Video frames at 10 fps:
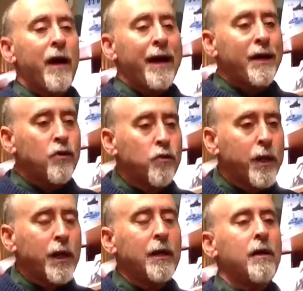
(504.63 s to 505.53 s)
a
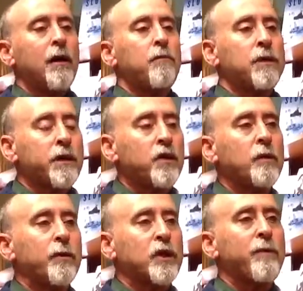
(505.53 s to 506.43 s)
green political
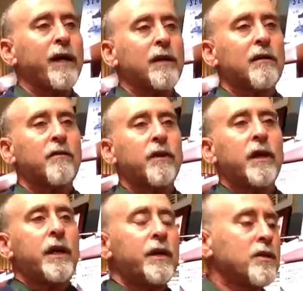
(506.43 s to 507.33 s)
perspective
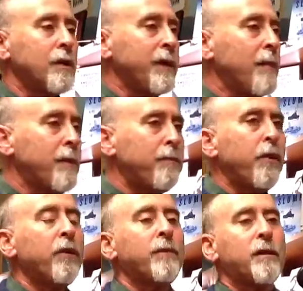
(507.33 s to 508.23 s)
is going to become a
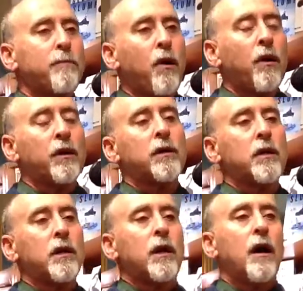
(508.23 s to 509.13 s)
permanent part
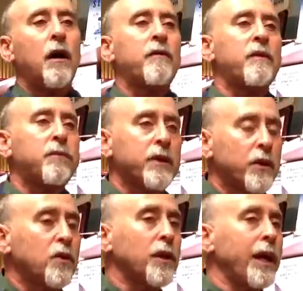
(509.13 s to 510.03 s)
of the
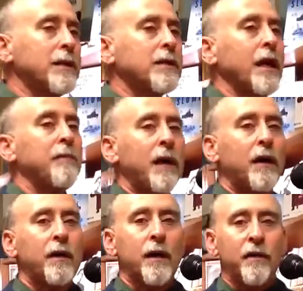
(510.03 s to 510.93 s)
political landscape.
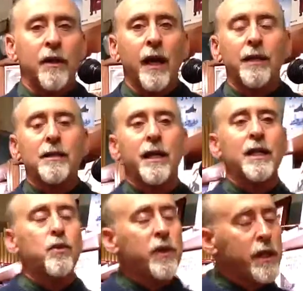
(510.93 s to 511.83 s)
Now the United
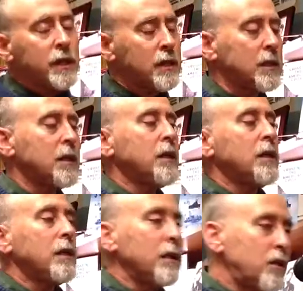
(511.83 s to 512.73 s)
States, with its
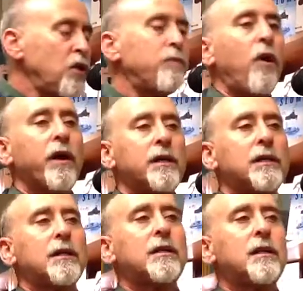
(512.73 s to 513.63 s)
2-party
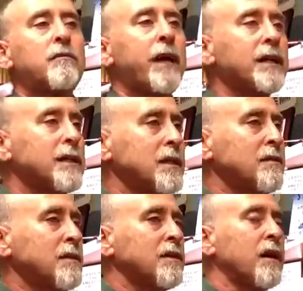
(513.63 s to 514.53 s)
system, makes
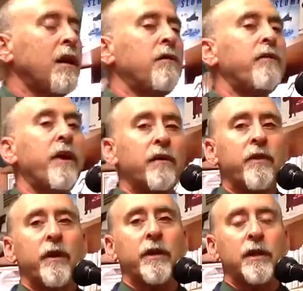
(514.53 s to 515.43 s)
this very,
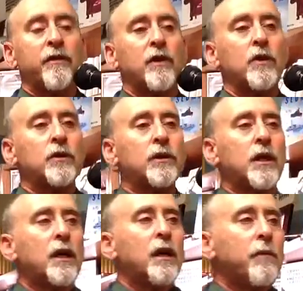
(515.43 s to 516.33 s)
very difficult.
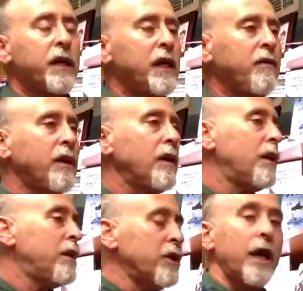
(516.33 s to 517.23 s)
But even
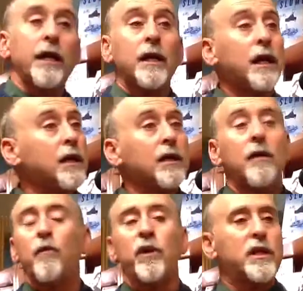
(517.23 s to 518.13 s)
the United
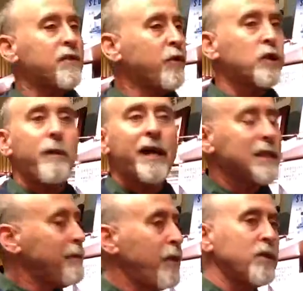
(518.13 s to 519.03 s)
Kingdom, with its first past the
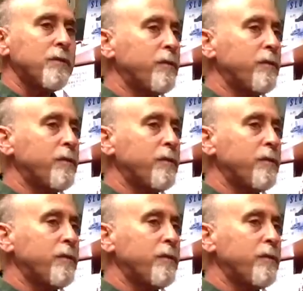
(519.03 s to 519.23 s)
post